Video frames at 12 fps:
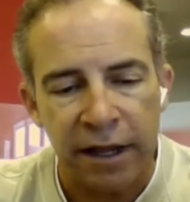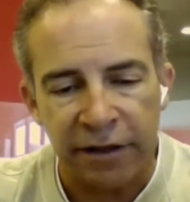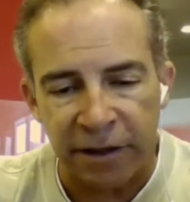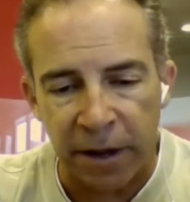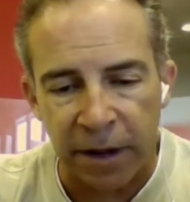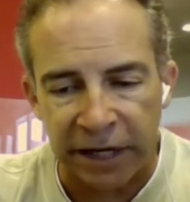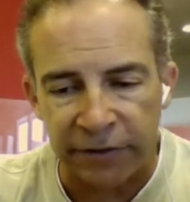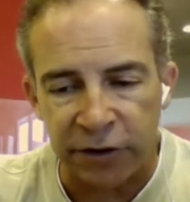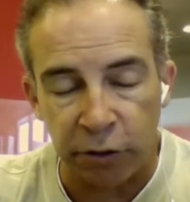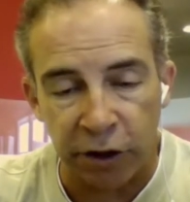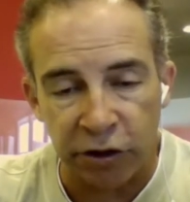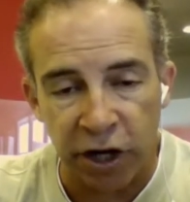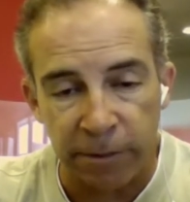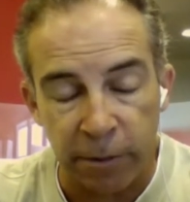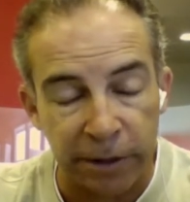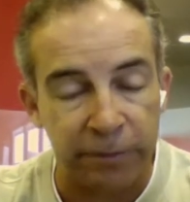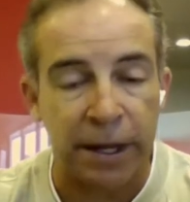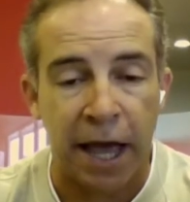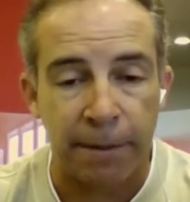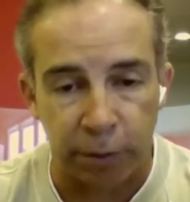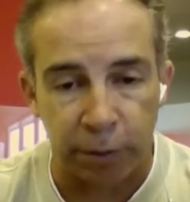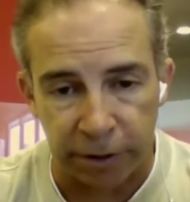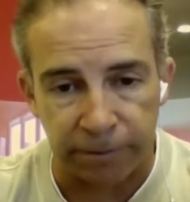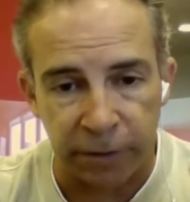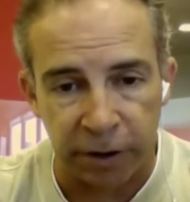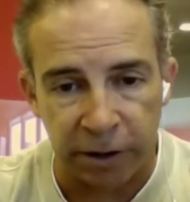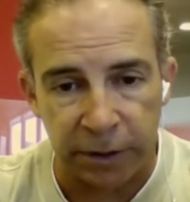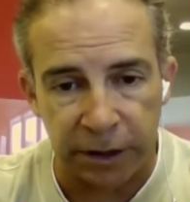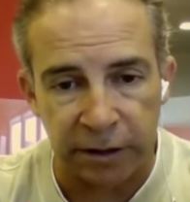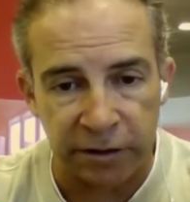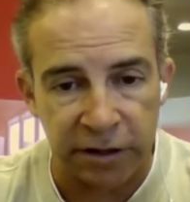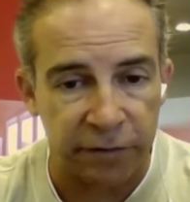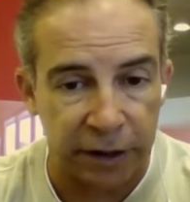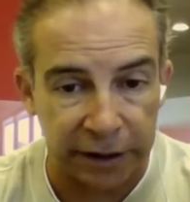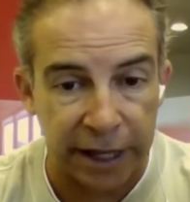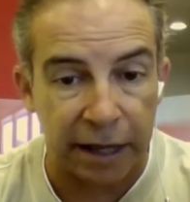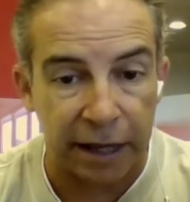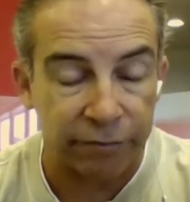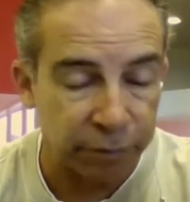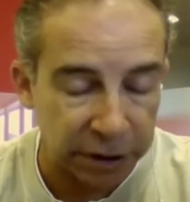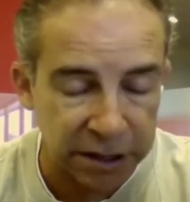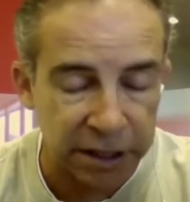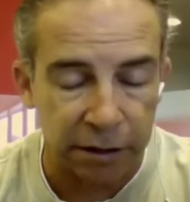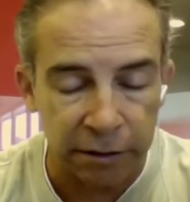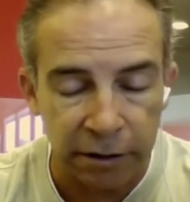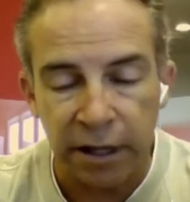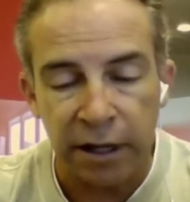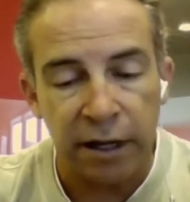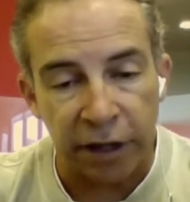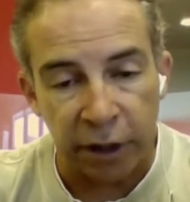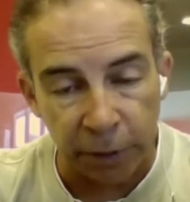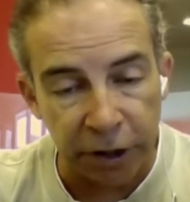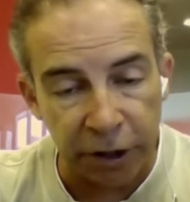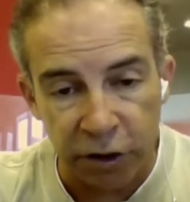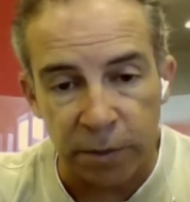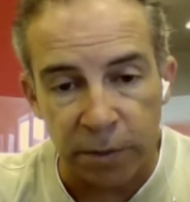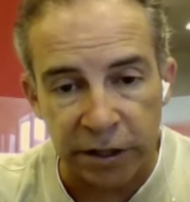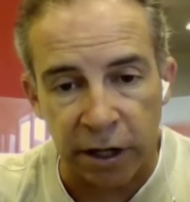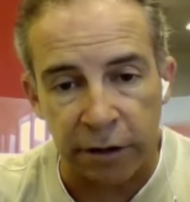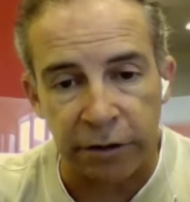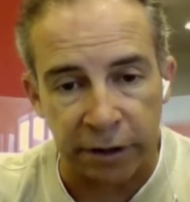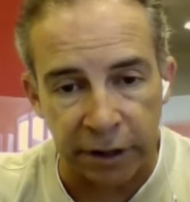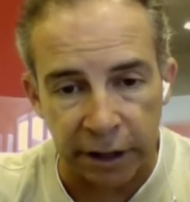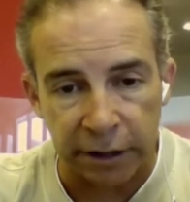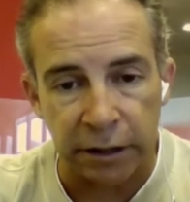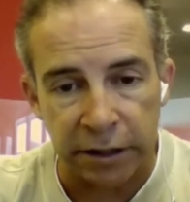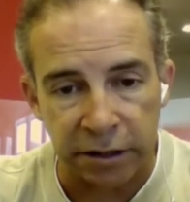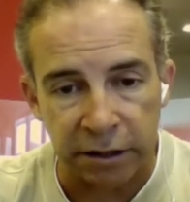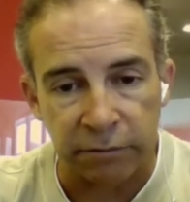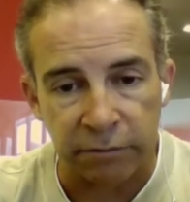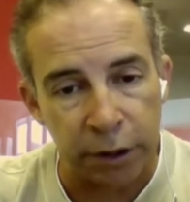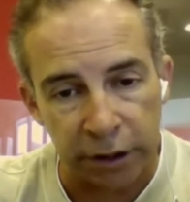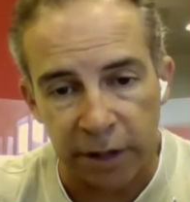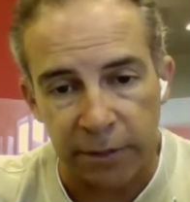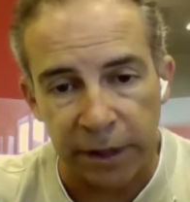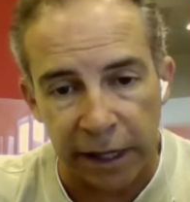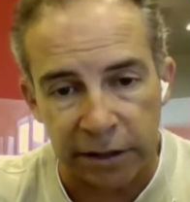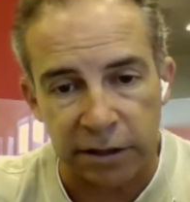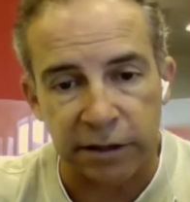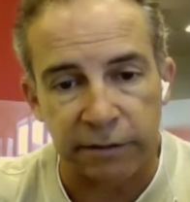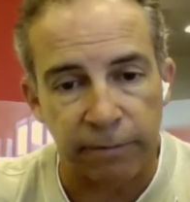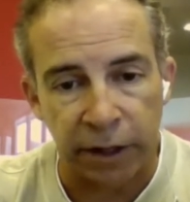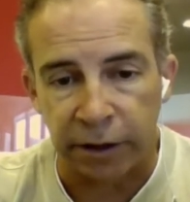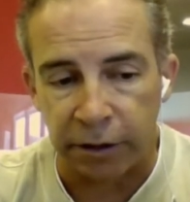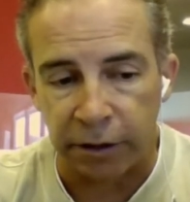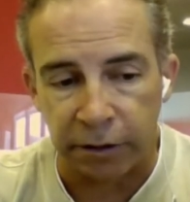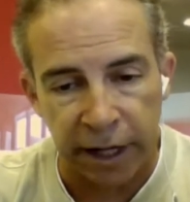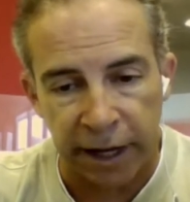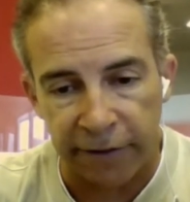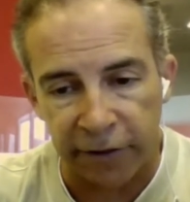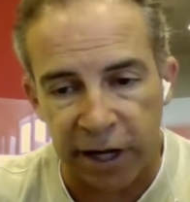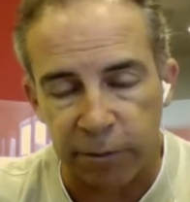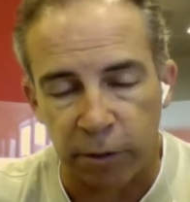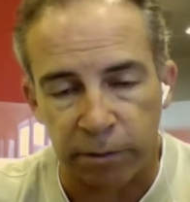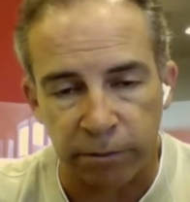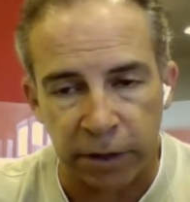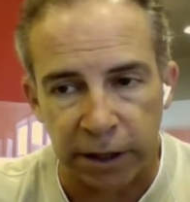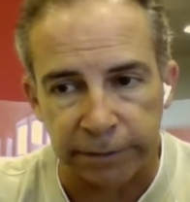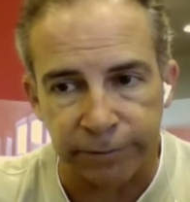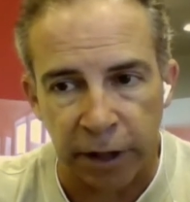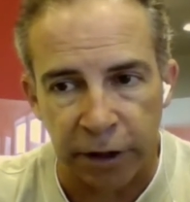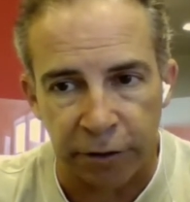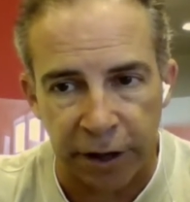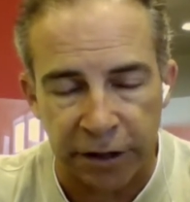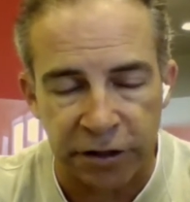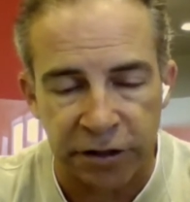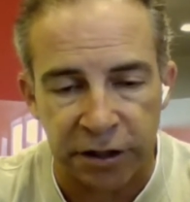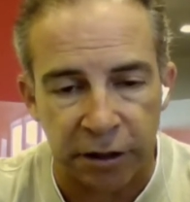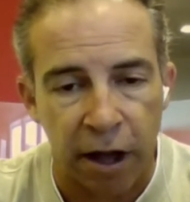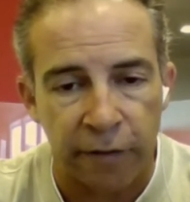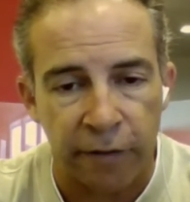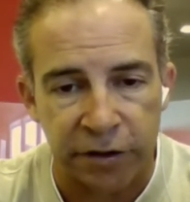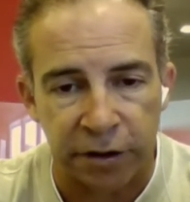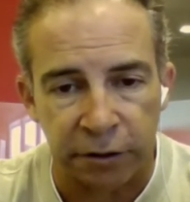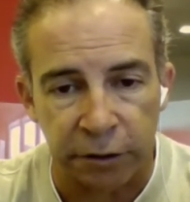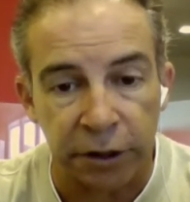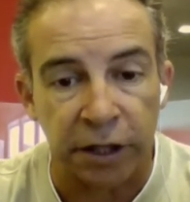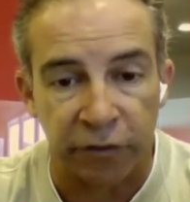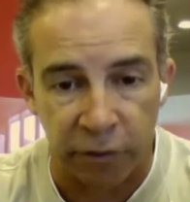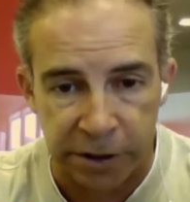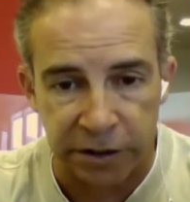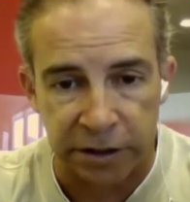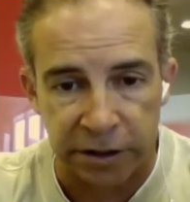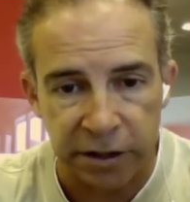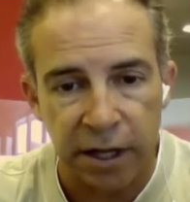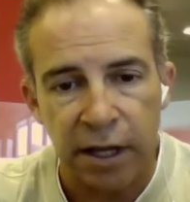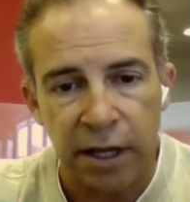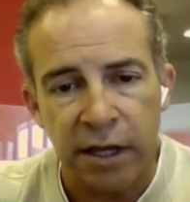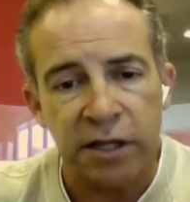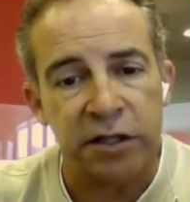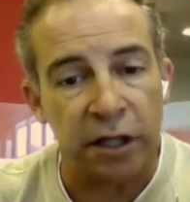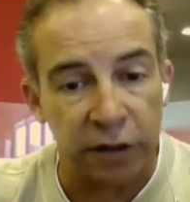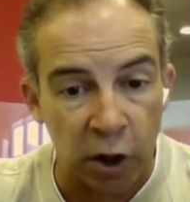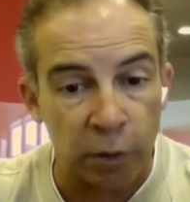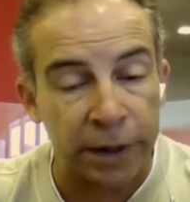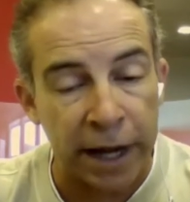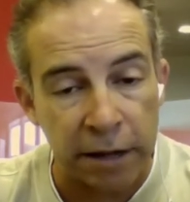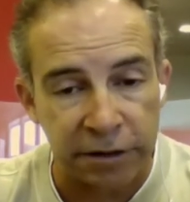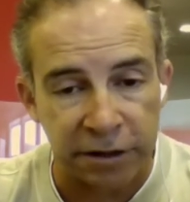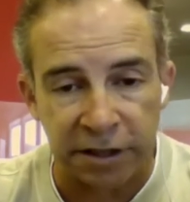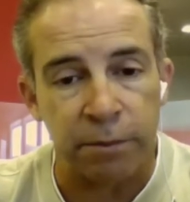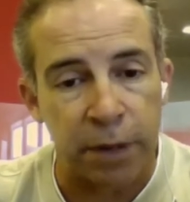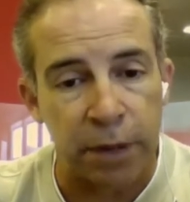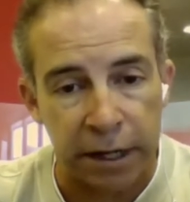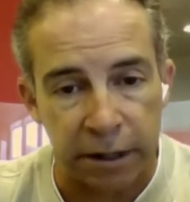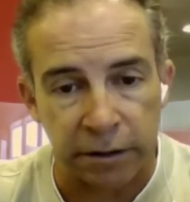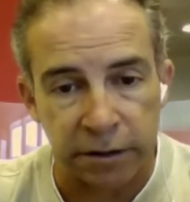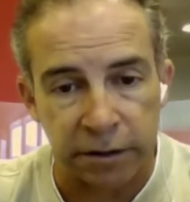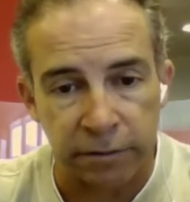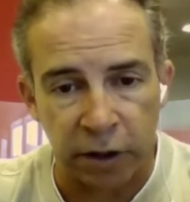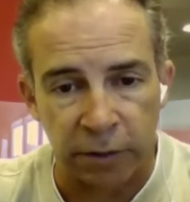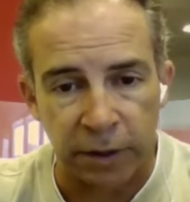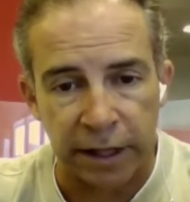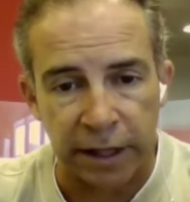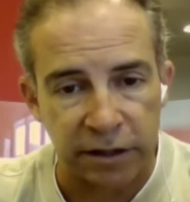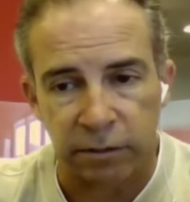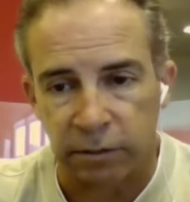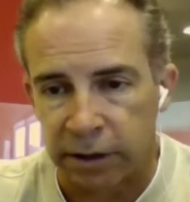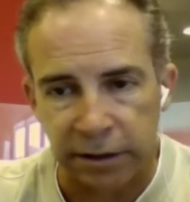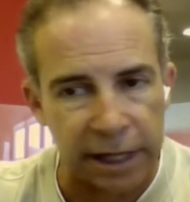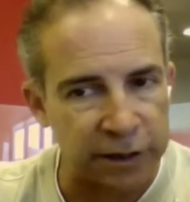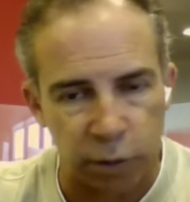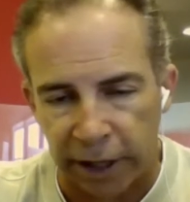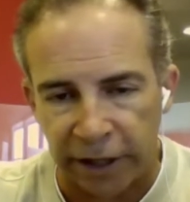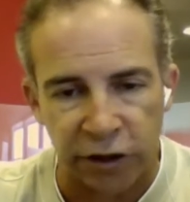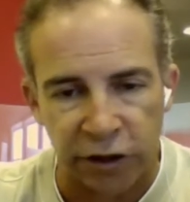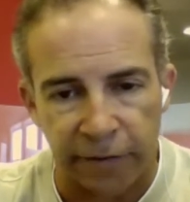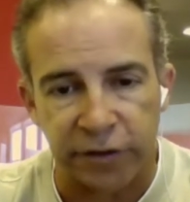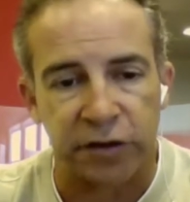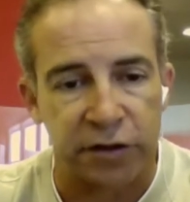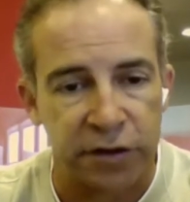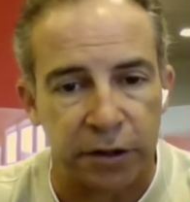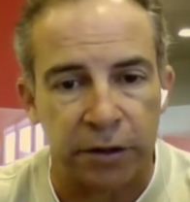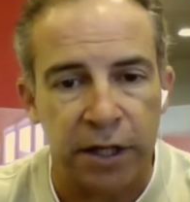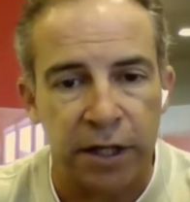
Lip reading: They might even do a good job. You might even be happy with them, and stuff like that. But still, they really didn't do much other than get the listing, put on the MLS, and have a couple other agents in the office that are looking for business sit the open houses to get buyers. That's what agent offices do.